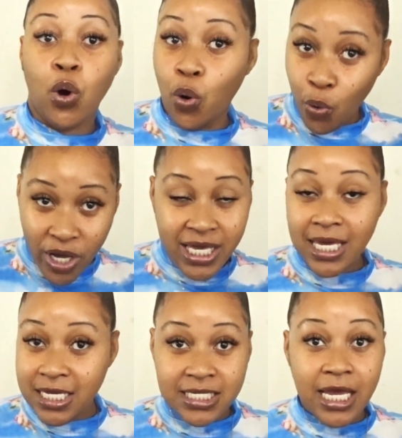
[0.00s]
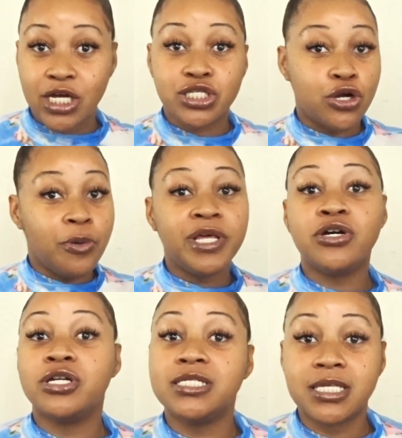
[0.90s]
Quick, easy hair, so nobody
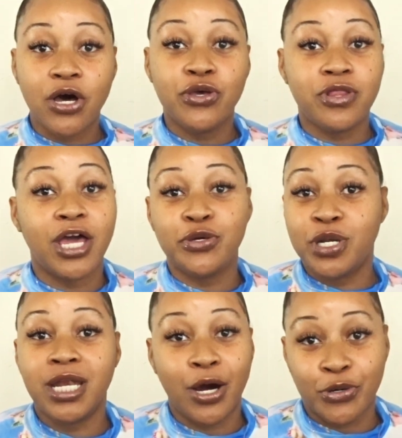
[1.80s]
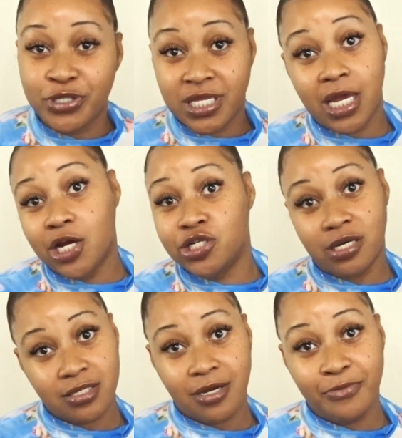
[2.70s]
couldn't tell you that you did not go to the
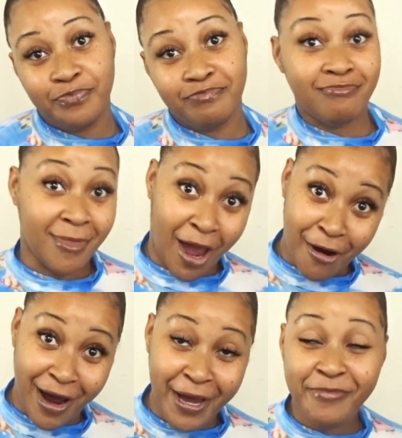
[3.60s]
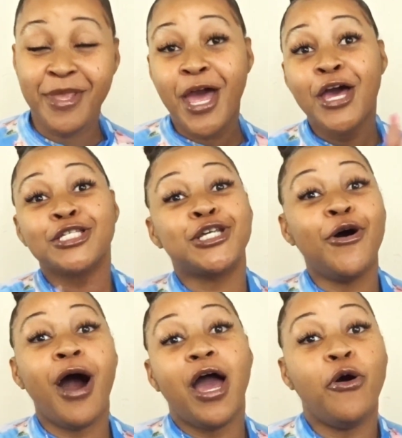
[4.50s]
hairdresser. Right? So
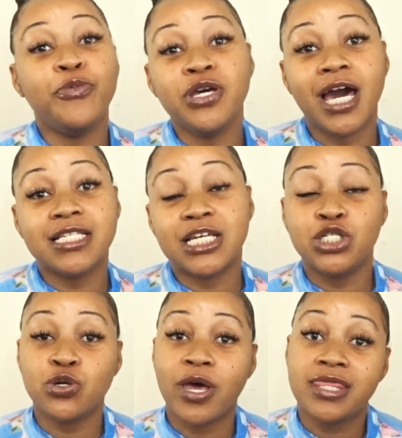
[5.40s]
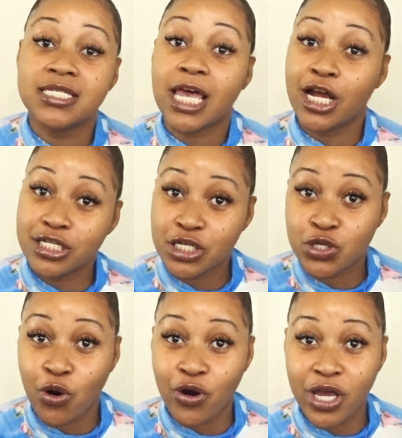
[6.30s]
I hope you guys enjoyed this hair
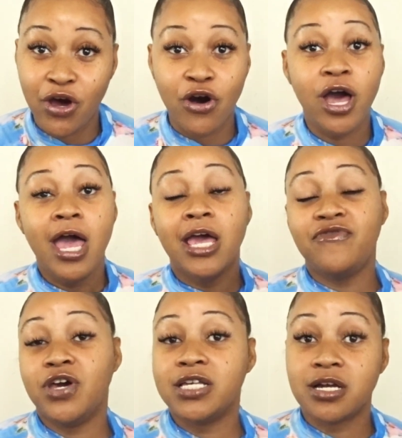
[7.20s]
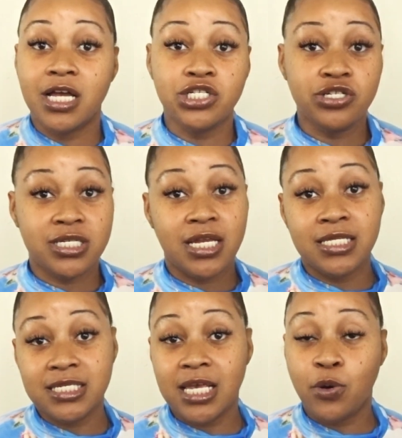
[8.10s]
tutorial. If you guys are interested in
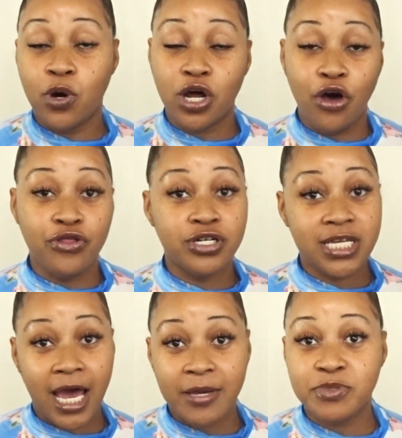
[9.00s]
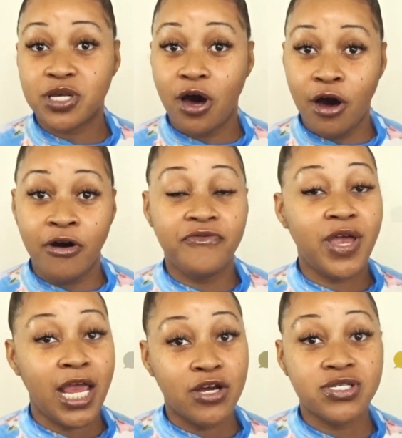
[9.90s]
seeing what other types of
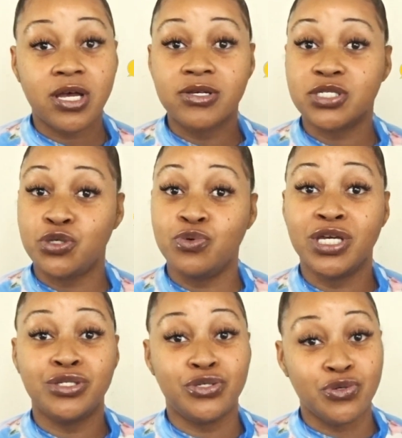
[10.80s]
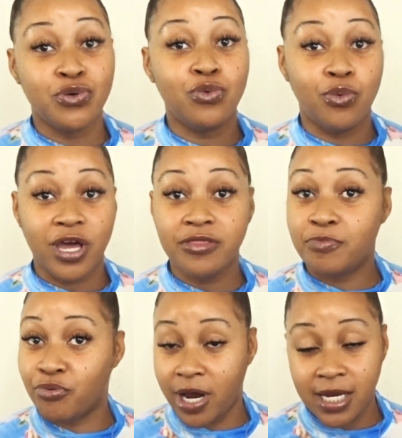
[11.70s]
hairstyles you can do with
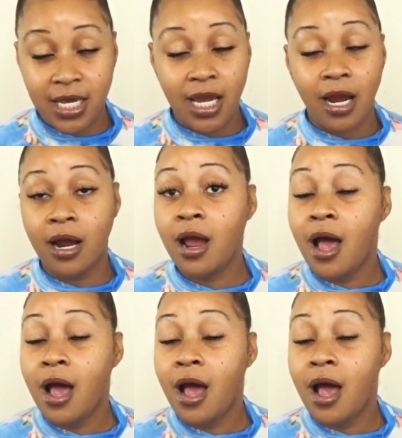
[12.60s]
braiding hair,